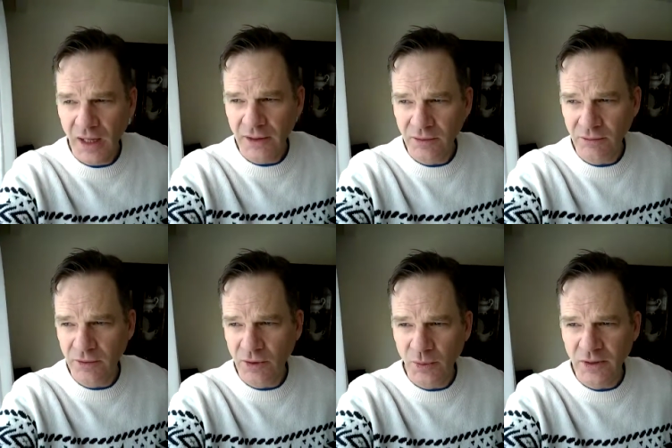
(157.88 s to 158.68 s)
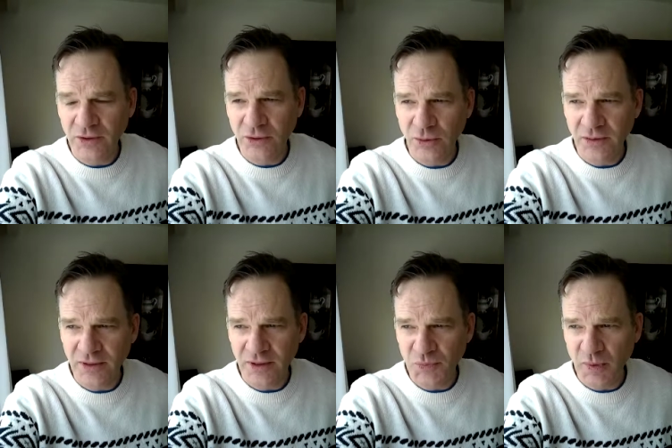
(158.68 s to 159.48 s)
I don't know what you do with
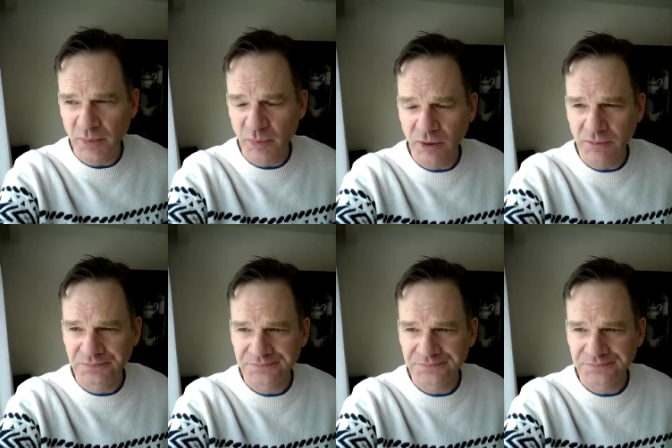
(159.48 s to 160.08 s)
these people.